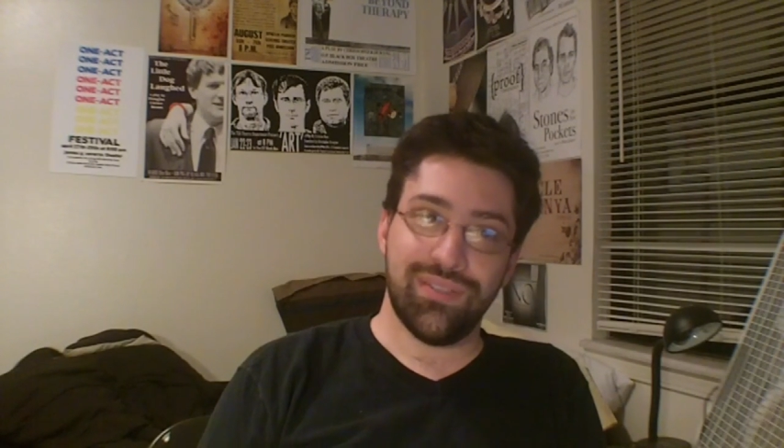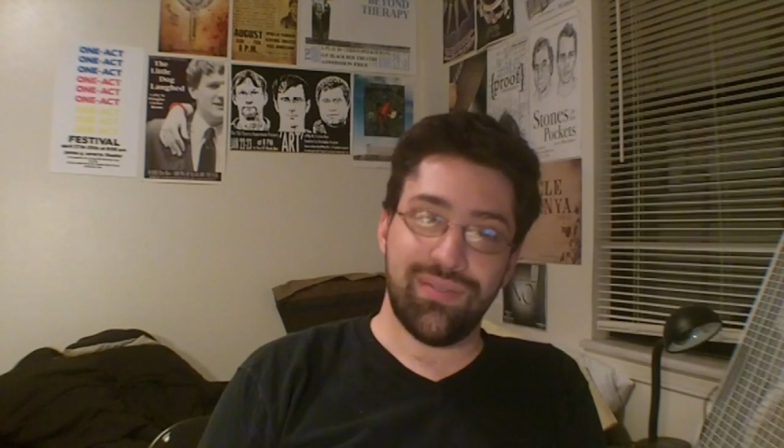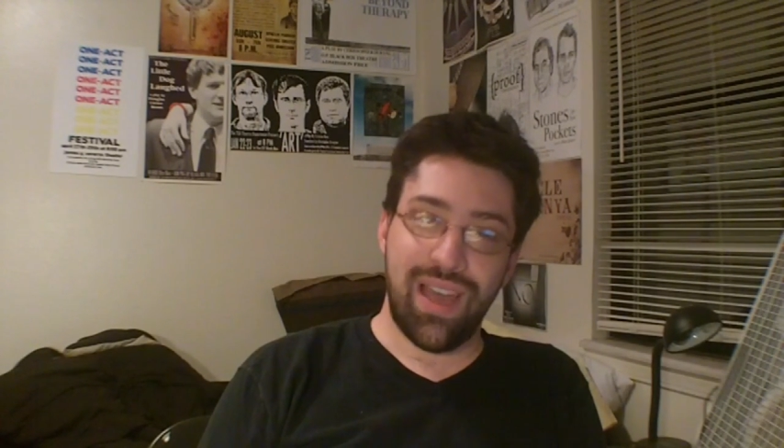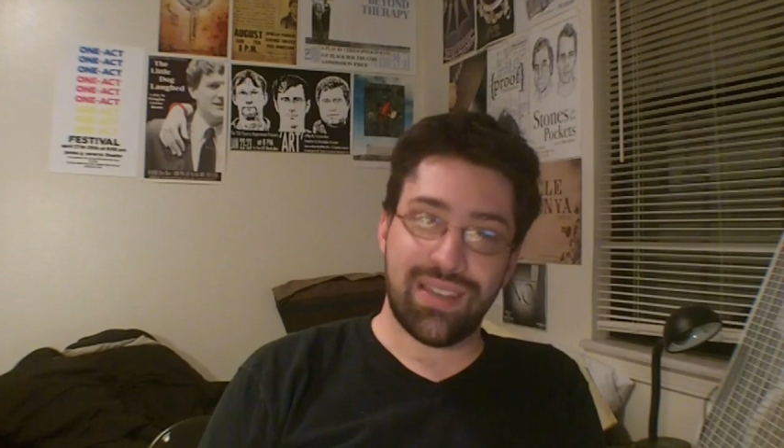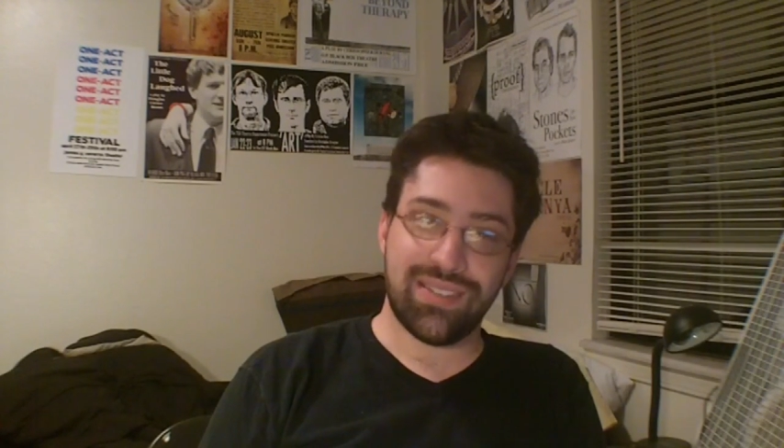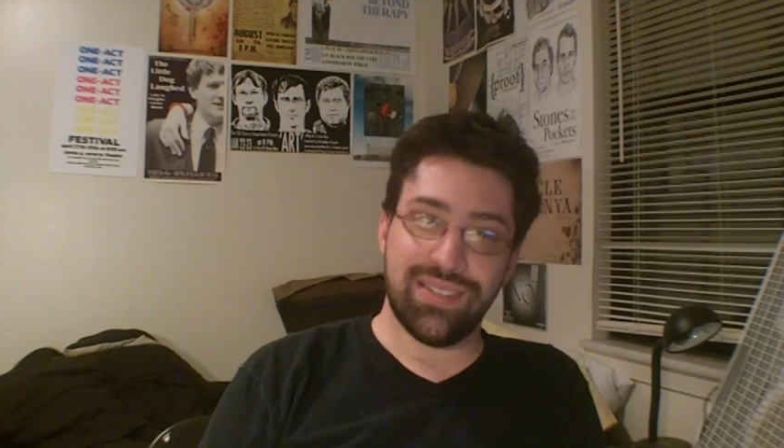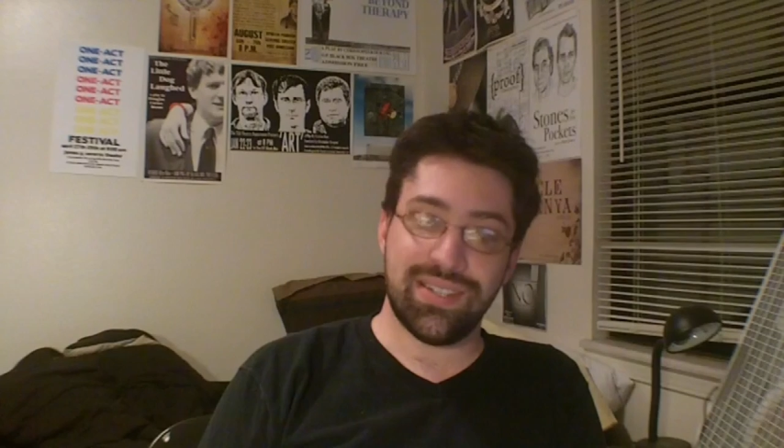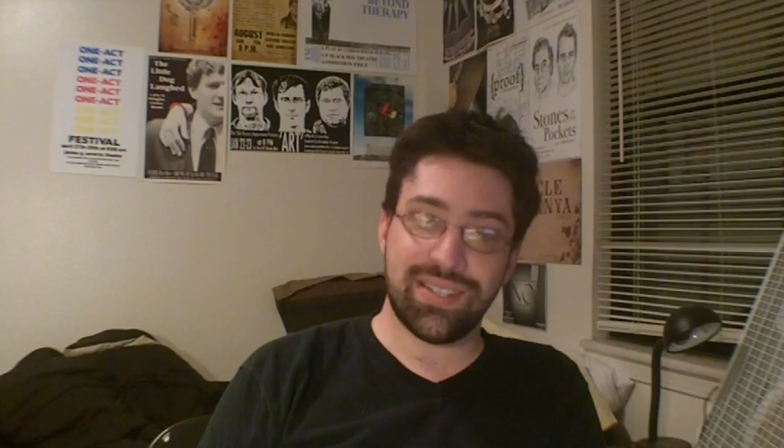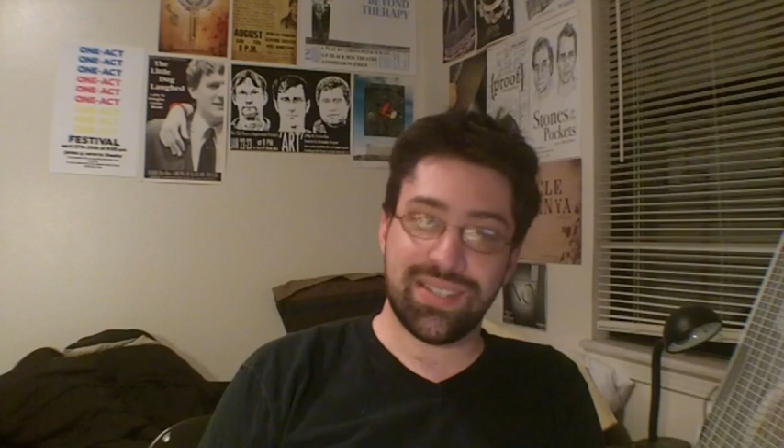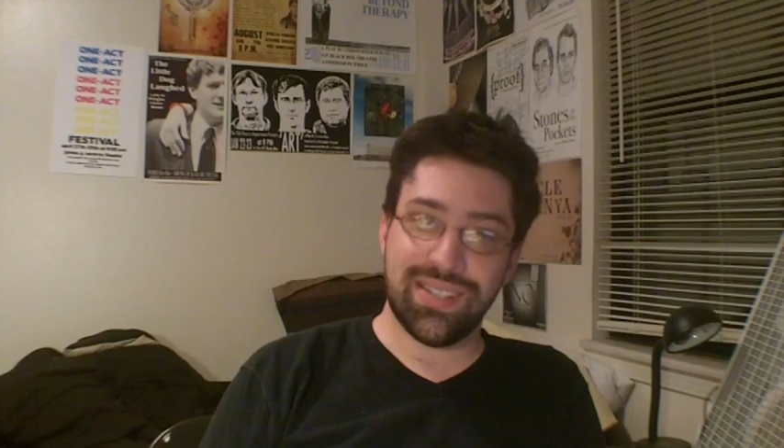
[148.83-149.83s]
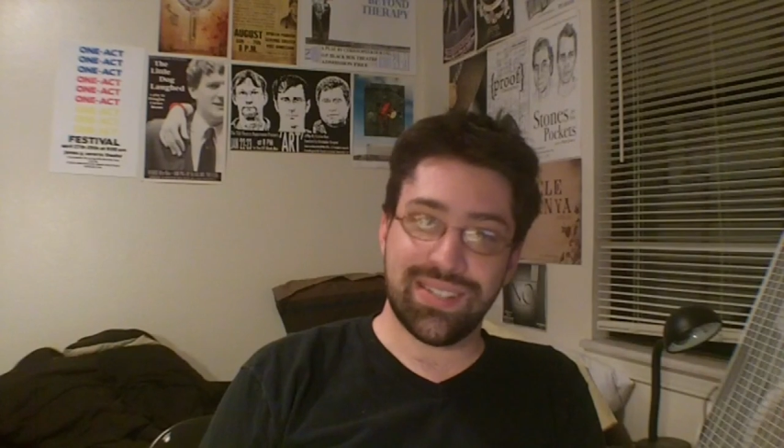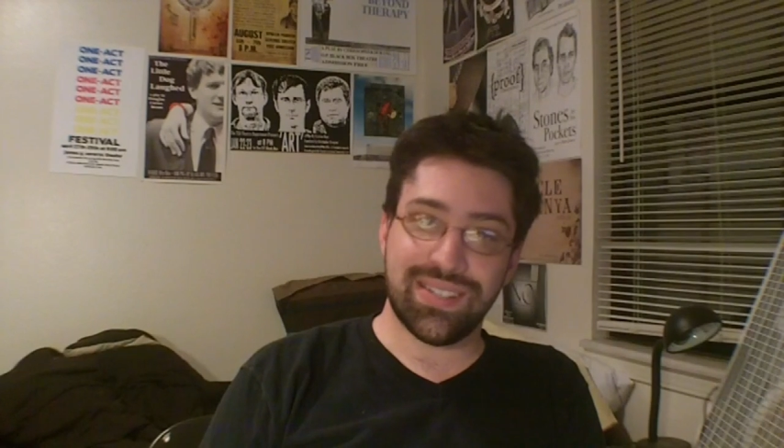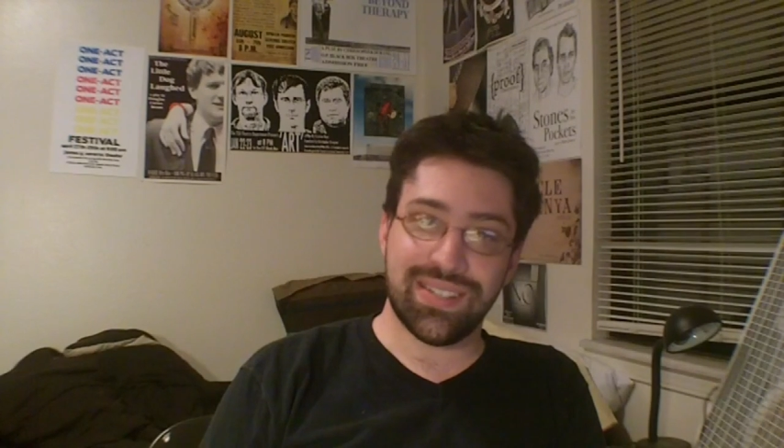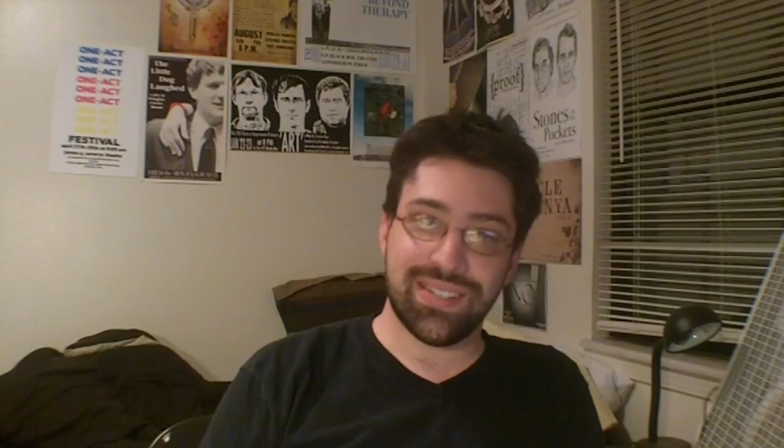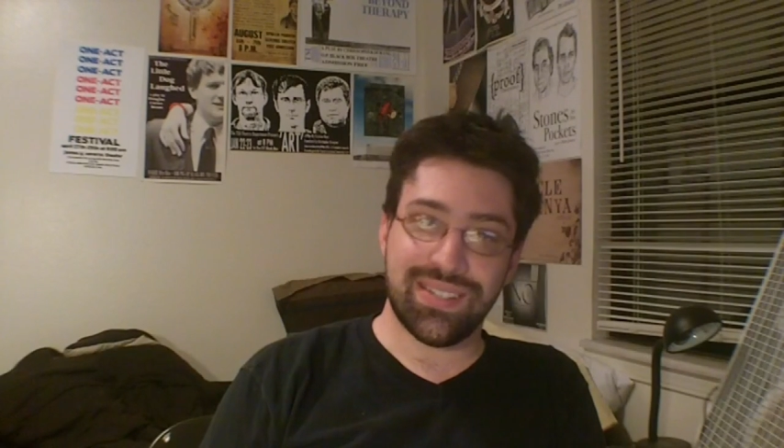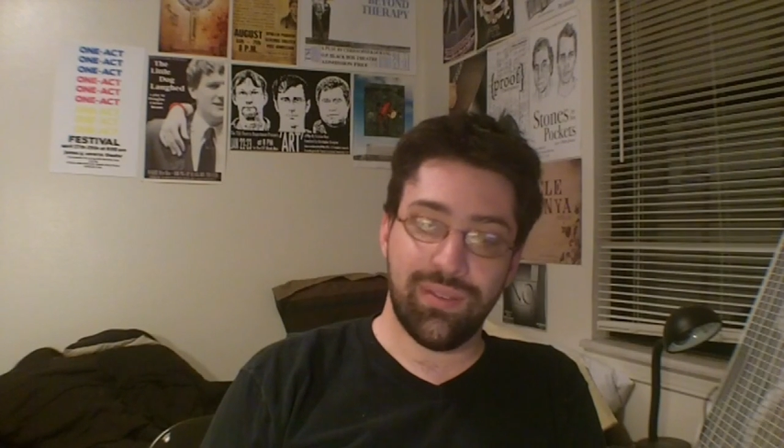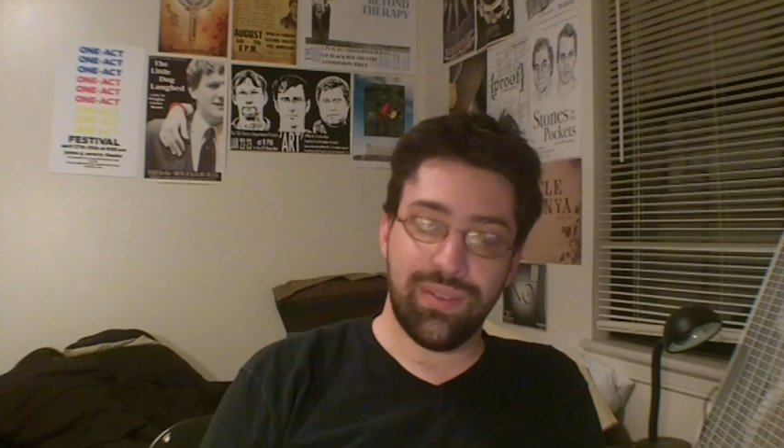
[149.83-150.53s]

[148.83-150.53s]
vast distances.